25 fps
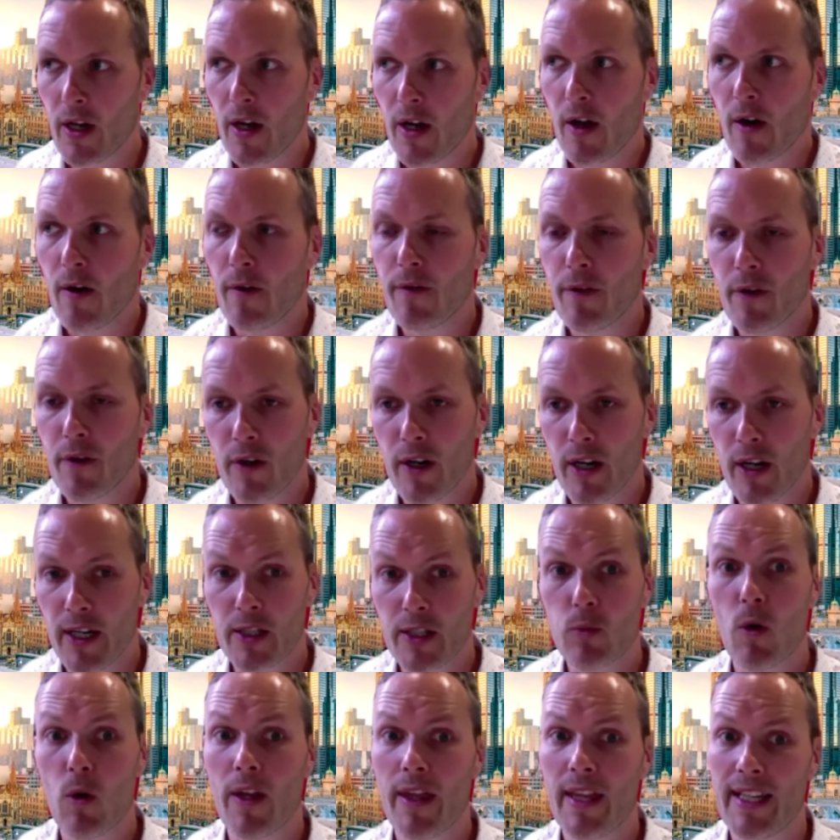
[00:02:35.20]
for us,
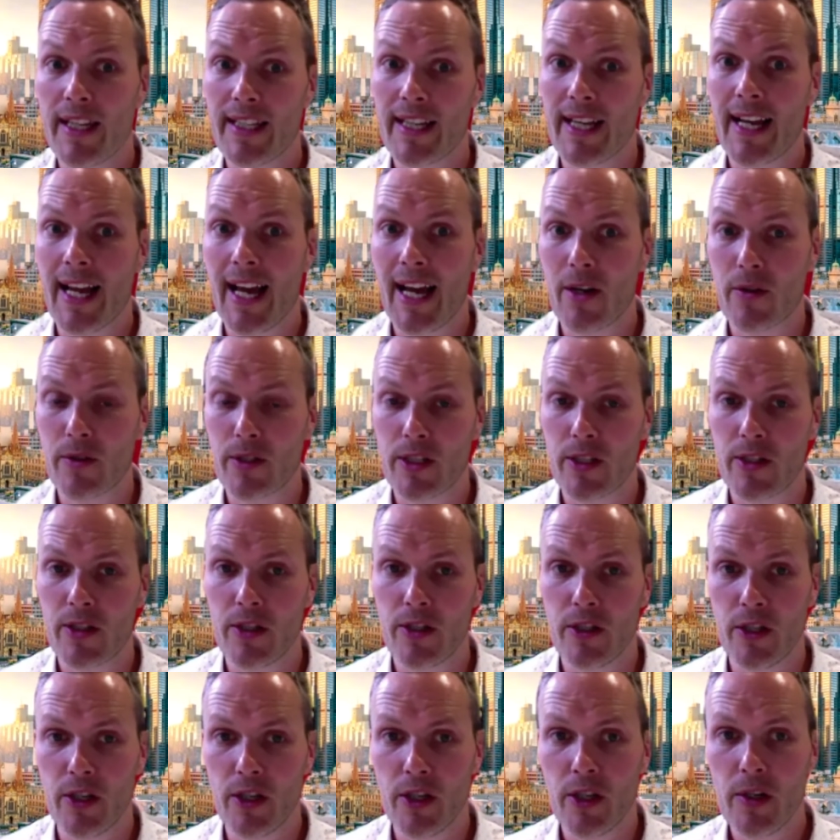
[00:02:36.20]
what this allows us to
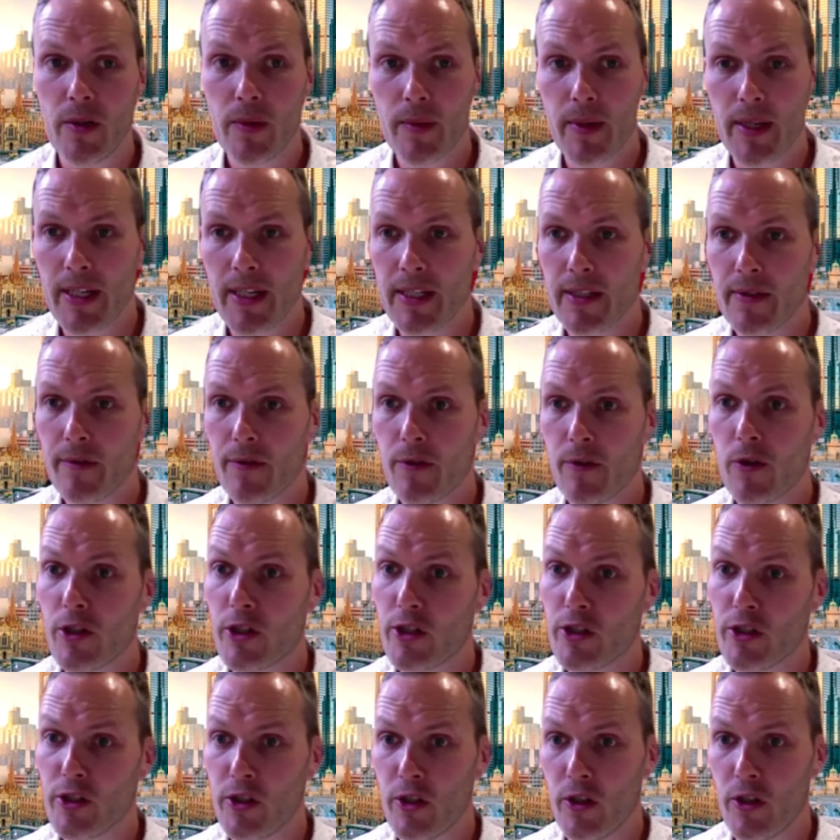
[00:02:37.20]
do is for a
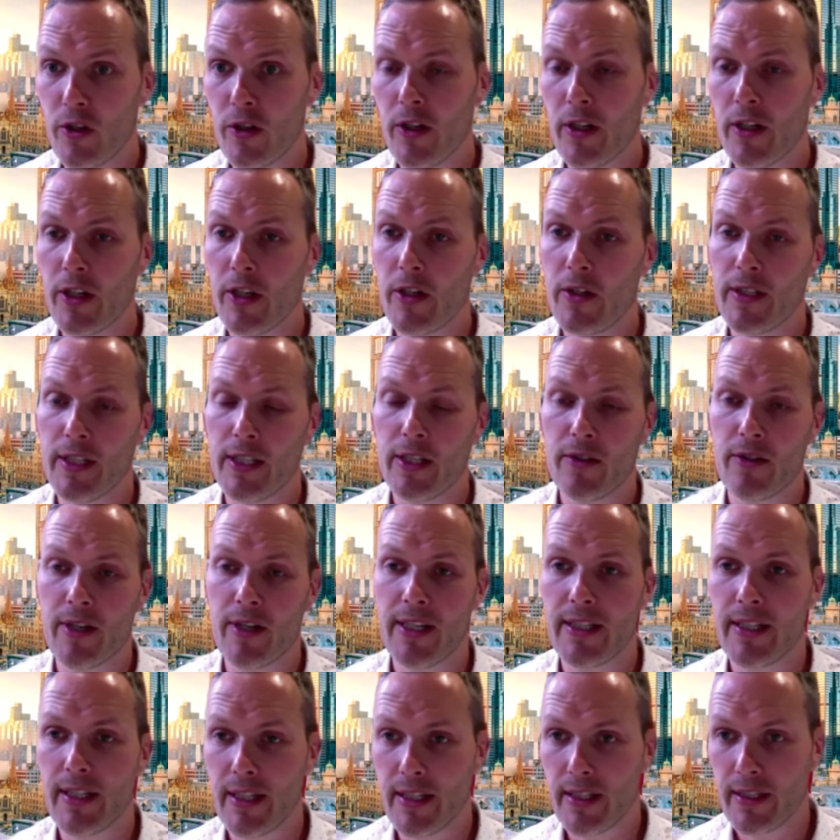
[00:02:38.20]
student who's
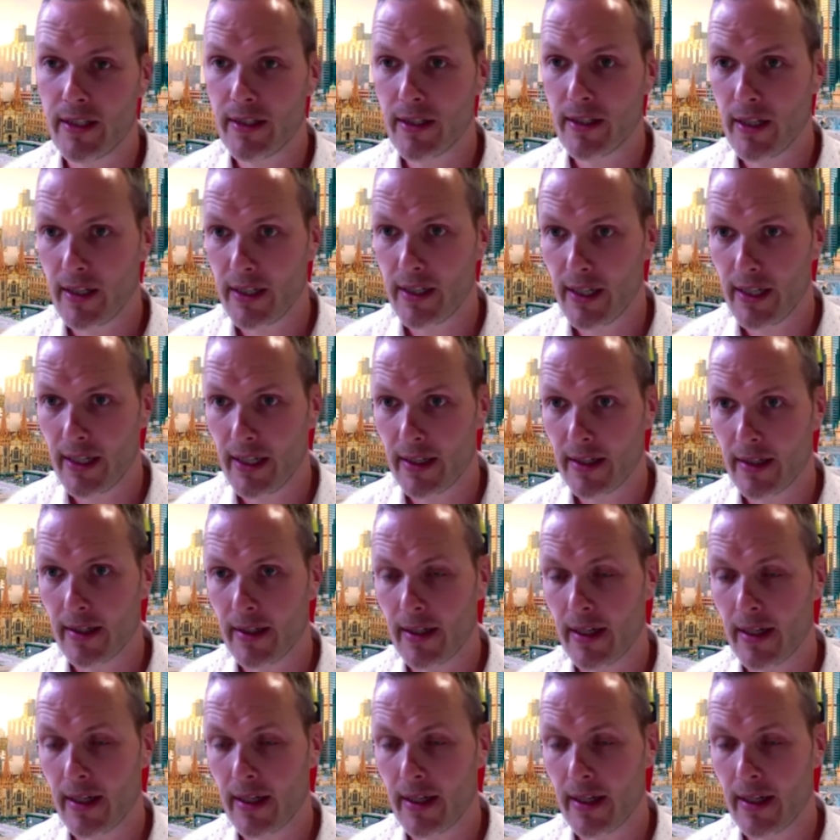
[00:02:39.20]
interested in studying